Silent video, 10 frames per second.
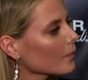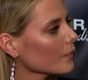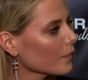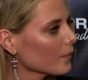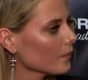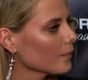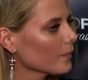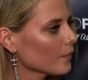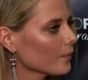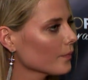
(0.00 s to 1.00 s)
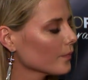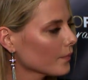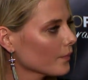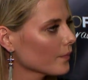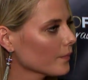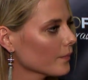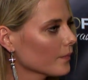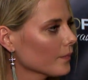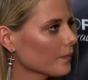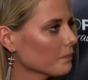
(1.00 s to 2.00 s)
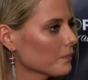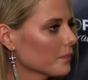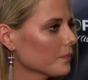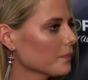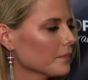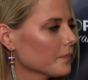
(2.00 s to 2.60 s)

The person shown says nothing.